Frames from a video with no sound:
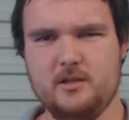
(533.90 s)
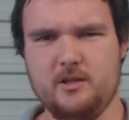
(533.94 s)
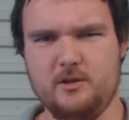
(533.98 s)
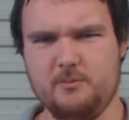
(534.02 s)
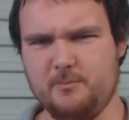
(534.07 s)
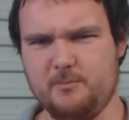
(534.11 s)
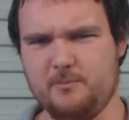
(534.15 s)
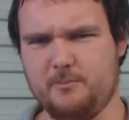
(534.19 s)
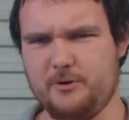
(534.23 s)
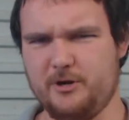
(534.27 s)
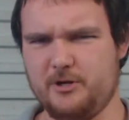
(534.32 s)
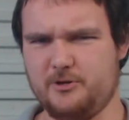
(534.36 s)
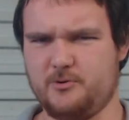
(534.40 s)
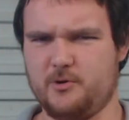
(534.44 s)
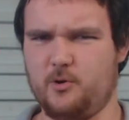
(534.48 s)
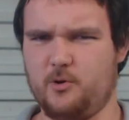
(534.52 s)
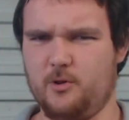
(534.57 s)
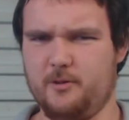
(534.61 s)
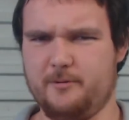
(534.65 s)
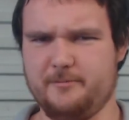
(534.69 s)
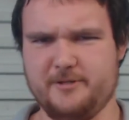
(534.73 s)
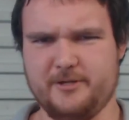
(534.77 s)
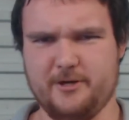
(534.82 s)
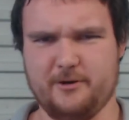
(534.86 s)
British would
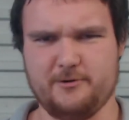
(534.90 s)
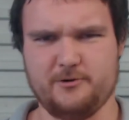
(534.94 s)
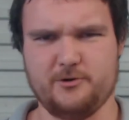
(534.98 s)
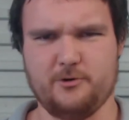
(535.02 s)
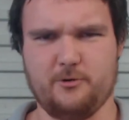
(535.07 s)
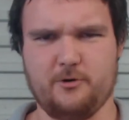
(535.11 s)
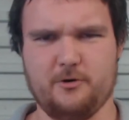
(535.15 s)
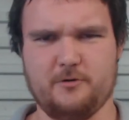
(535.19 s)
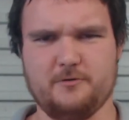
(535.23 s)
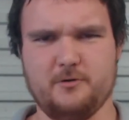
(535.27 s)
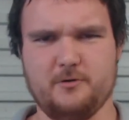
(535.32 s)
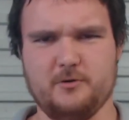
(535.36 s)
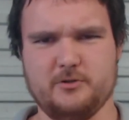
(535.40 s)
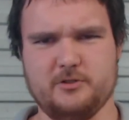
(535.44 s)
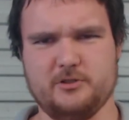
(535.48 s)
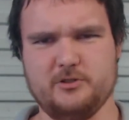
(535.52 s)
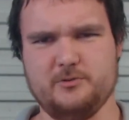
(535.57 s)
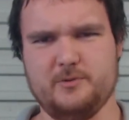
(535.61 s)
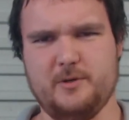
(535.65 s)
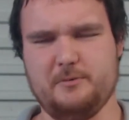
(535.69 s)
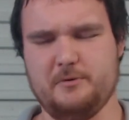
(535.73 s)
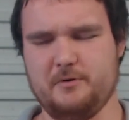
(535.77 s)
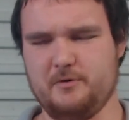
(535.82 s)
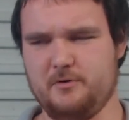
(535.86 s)
call them territorial
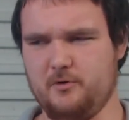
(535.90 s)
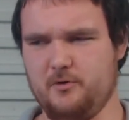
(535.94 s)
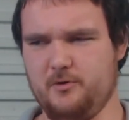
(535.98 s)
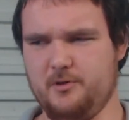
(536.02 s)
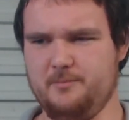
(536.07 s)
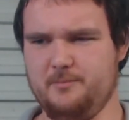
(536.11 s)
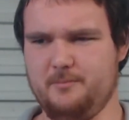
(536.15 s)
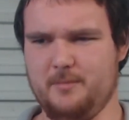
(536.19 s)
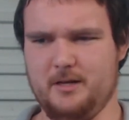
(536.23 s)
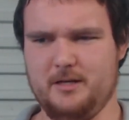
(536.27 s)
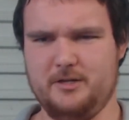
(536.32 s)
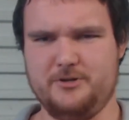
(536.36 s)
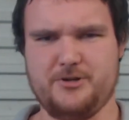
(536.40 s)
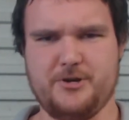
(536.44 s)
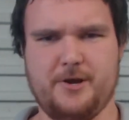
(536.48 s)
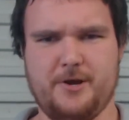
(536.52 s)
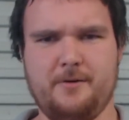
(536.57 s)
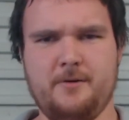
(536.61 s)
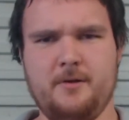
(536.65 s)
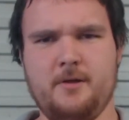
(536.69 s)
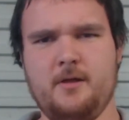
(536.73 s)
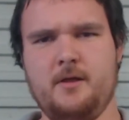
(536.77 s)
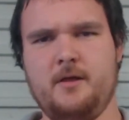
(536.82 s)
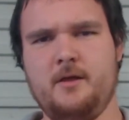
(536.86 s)
forces, we would have called them
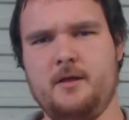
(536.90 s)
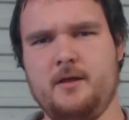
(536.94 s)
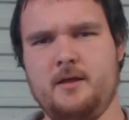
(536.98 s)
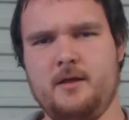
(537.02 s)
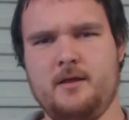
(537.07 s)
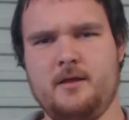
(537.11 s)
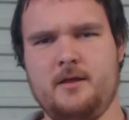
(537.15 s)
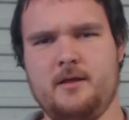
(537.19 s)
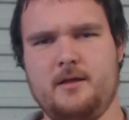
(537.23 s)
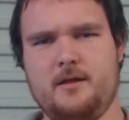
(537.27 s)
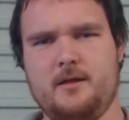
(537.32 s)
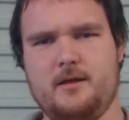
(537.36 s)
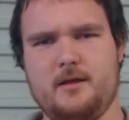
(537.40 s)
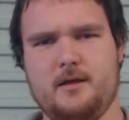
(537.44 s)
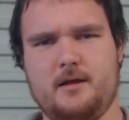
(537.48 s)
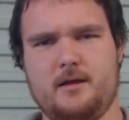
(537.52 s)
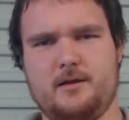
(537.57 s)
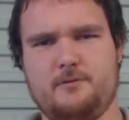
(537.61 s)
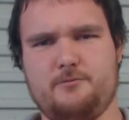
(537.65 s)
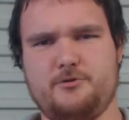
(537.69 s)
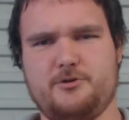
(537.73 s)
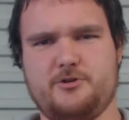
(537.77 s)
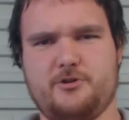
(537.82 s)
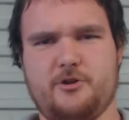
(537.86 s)
militia,
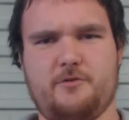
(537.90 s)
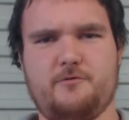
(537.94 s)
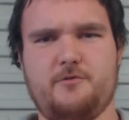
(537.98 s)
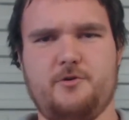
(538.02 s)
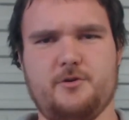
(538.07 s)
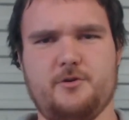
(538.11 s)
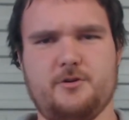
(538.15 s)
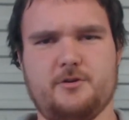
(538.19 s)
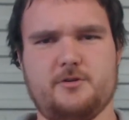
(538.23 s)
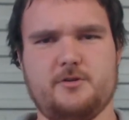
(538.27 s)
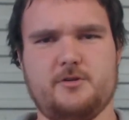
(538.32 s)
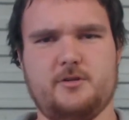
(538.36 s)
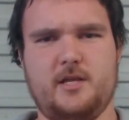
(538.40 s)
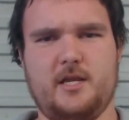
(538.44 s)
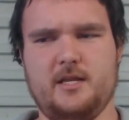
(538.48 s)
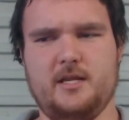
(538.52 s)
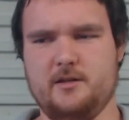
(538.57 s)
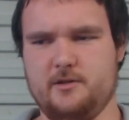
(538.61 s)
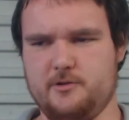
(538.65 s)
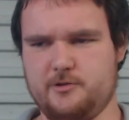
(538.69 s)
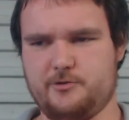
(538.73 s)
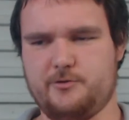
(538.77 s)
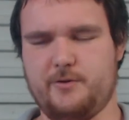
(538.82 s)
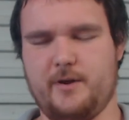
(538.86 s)
reserve units
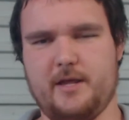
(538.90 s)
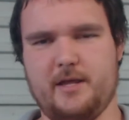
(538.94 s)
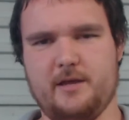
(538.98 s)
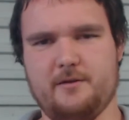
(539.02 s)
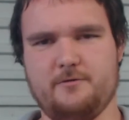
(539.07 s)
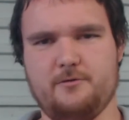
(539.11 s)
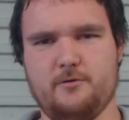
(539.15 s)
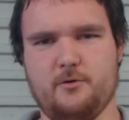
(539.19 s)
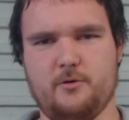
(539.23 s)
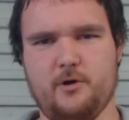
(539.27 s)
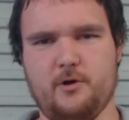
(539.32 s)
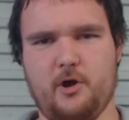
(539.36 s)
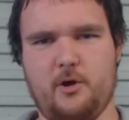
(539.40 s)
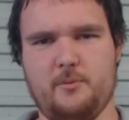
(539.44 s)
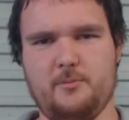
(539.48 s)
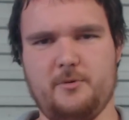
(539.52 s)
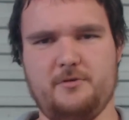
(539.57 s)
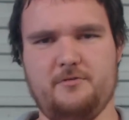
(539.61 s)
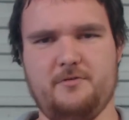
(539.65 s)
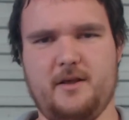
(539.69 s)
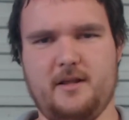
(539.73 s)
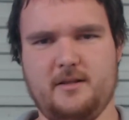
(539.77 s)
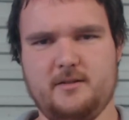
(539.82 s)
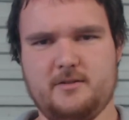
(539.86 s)
in Australia for home
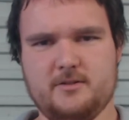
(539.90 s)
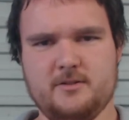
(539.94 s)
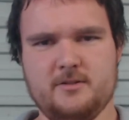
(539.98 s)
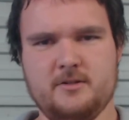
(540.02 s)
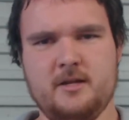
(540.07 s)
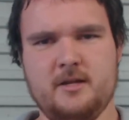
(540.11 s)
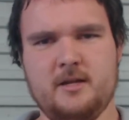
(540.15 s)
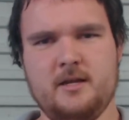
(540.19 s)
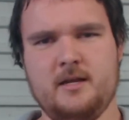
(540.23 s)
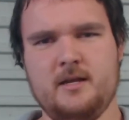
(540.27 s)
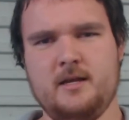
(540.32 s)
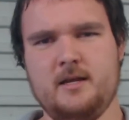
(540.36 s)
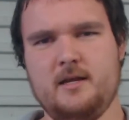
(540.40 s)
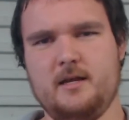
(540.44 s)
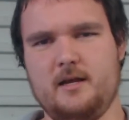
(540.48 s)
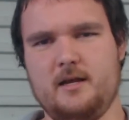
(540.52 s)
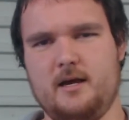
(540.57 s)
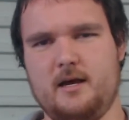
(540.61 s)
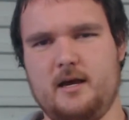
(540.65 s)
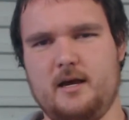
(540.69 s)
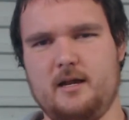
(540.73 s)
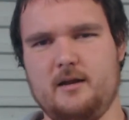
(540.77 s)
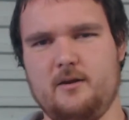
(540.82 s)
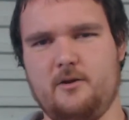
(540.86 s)
defence.
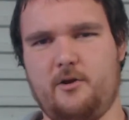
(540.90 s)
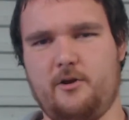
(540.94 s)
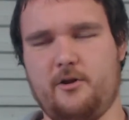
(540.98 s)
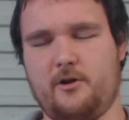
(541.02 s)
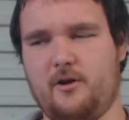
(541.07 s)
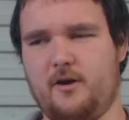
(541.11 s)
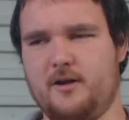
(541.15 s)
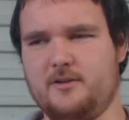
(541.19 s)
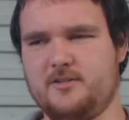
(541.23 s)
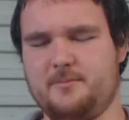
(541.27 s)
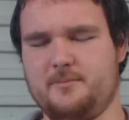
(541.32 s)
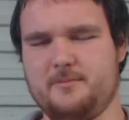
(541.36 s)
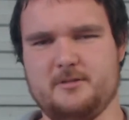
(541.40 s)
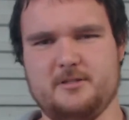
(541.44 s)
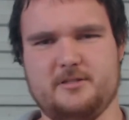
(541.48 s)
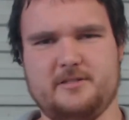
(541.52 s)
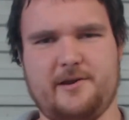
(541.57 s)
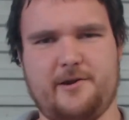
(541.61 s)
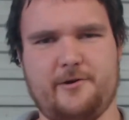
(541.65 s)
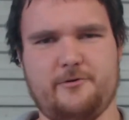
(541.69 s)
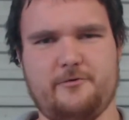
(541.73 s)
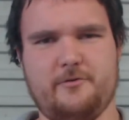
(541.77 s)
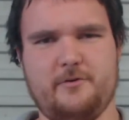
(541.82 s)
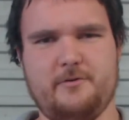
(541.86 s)
A lot of guys up in the
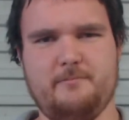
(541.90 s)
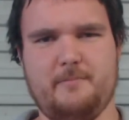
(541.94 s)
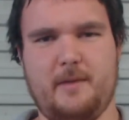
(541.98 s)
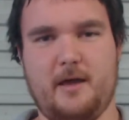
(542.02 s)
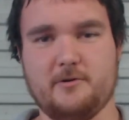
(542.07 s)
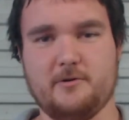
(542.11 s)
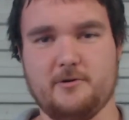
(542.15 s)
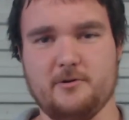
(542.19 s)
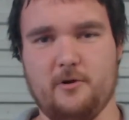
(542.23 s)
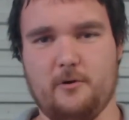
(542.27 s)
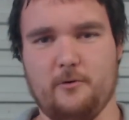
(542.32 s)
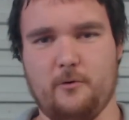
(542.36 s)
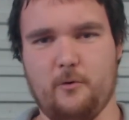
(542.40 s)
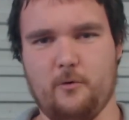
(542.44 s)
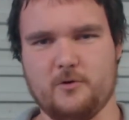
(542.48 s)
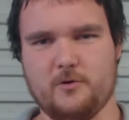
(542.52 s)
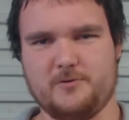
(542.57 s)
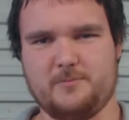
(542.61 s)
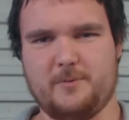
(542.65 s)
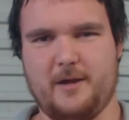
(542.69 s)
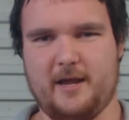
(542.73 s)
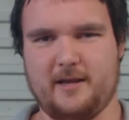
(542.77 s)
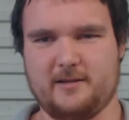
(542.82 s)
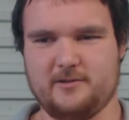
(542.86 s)
territory mounted on
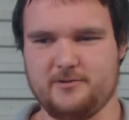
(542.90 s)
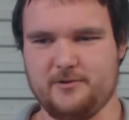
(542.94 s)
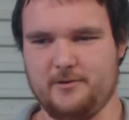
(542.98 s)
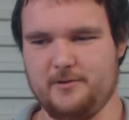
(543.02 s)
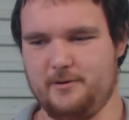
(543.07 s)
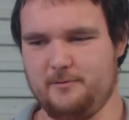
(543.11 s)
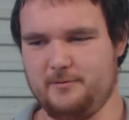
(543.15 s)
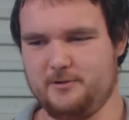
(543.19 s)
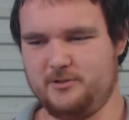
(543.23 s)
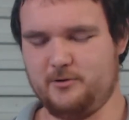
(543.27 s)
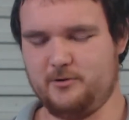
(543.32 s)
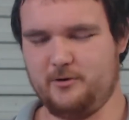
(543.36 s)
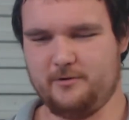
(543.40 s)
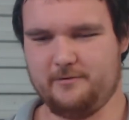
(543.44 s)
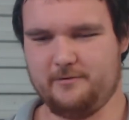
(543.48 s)
horseback, so there was sort of